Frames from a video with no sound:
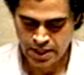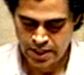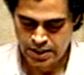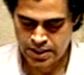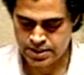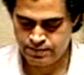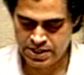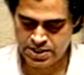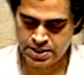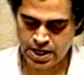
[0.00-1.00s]
Let us
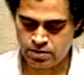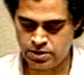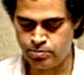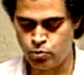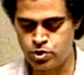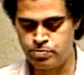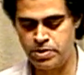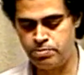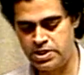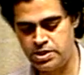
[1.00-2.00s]
first start with the most
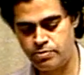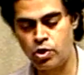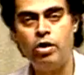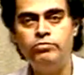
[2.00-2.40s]
primitive ROM,